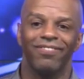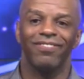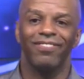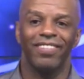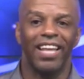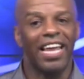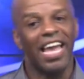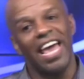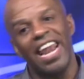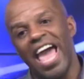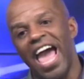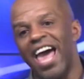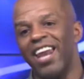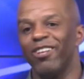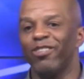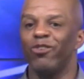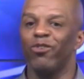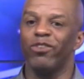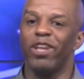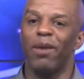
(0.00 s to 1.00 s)
They got
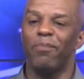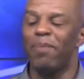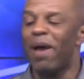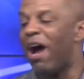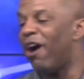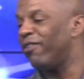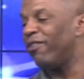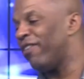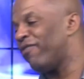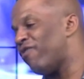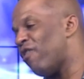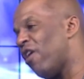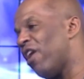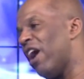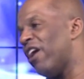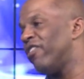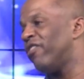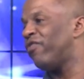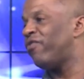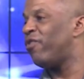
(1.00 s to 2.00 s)
attitude. They pout. They fall out
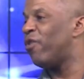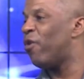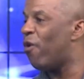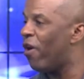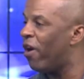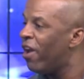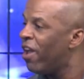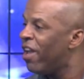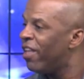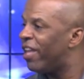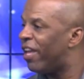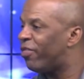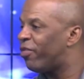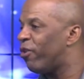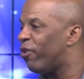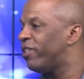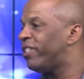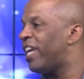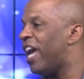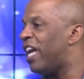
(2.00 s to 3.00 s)
on the floor. They
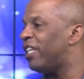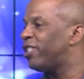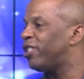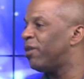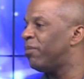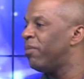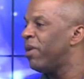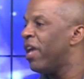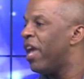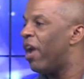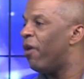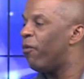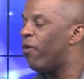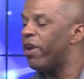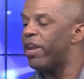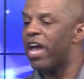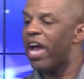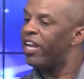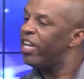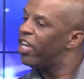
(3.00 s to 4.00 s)
throw a tantrum and
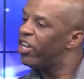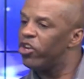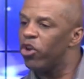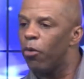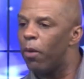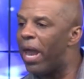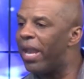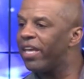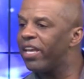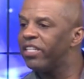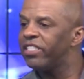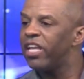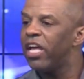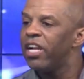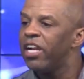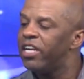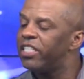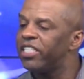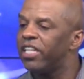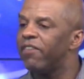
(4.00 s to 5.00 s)
whatnot. Nobody can tell.
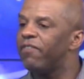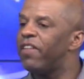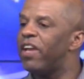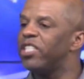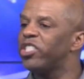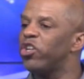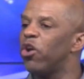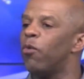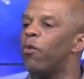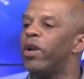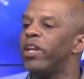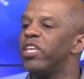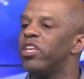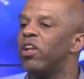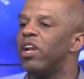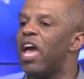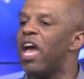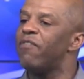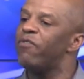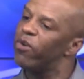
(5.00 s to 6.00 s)
Listen, if there's no one in your
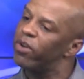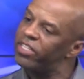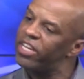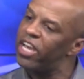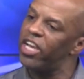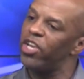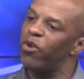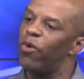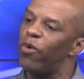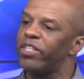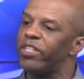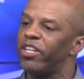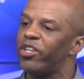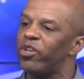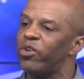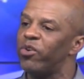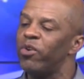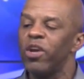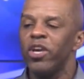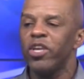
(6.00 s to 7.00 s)
life who can tell you what to
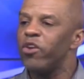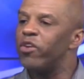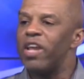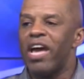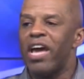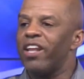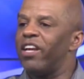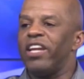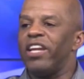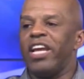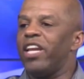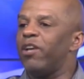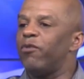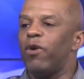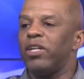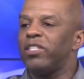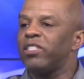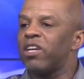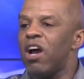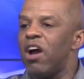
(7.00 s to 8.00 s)
do, you're not under
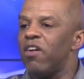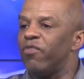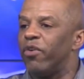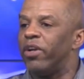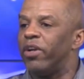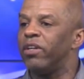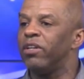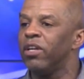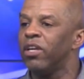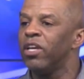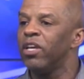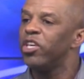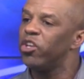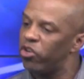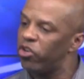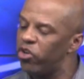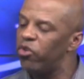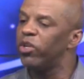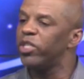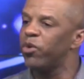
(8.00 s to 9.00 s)
anyone's covering. You
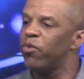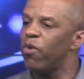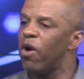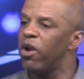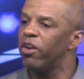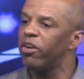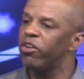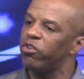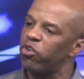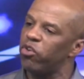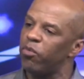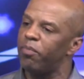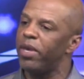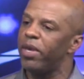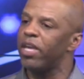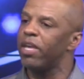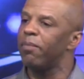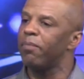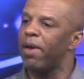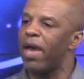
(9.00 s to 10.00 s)
do what you want to do. You
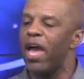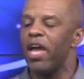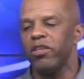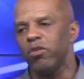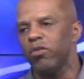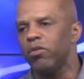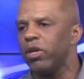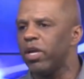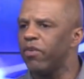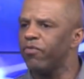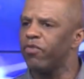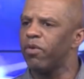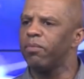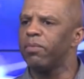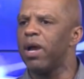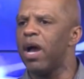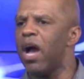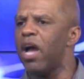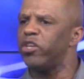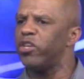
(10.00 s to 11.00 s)
big and bad. You hear from
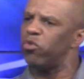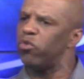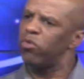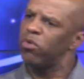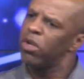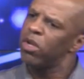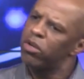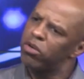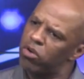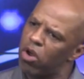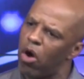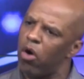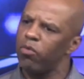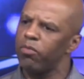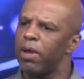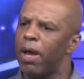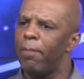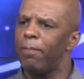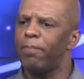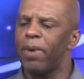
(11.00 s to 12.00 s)
God. You know,
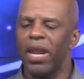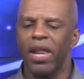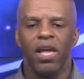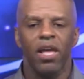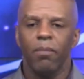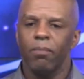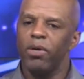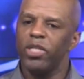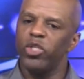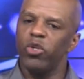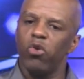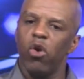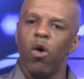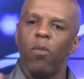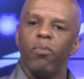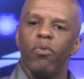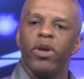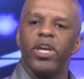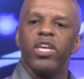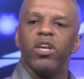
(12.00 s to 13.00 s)
but you don't
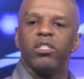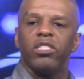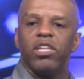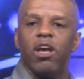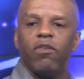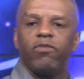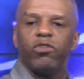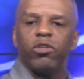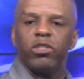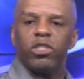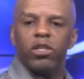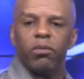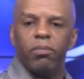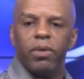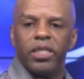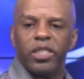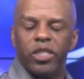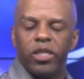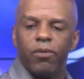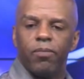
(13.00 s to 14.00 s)
bring yourself to
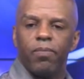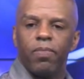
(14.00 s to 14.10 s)
submission.